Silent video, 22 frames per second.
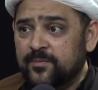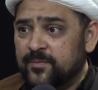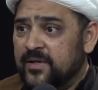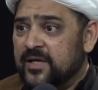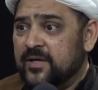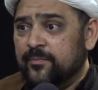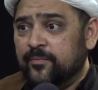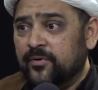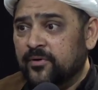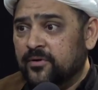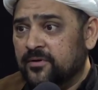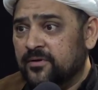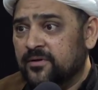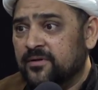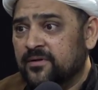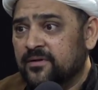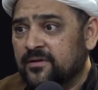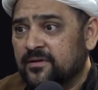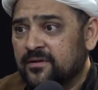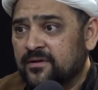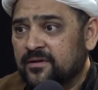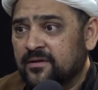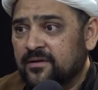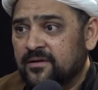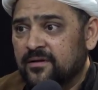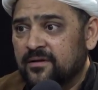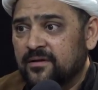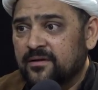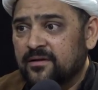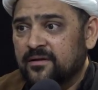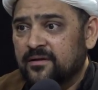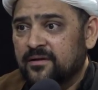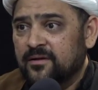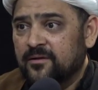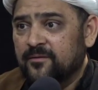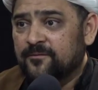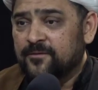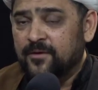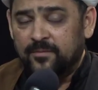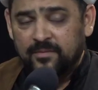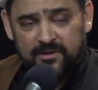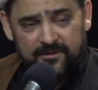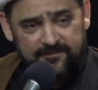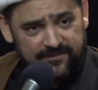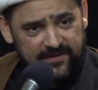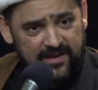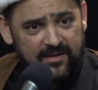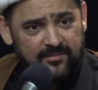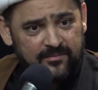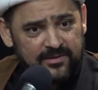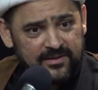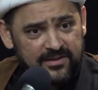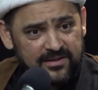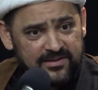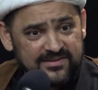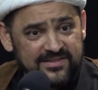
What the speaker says: people from her family,